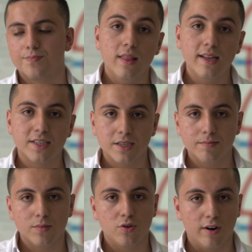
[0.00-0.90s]
With
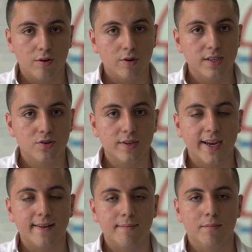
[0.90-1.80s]
Litchi, you are going to
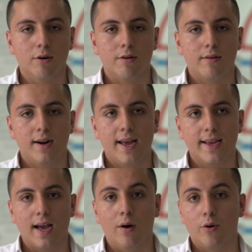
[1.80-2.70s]
get more
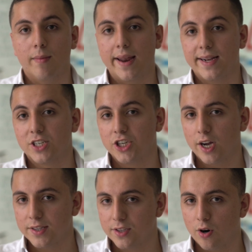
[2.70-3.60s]
like automatic
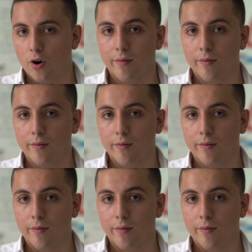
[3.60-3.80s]
shots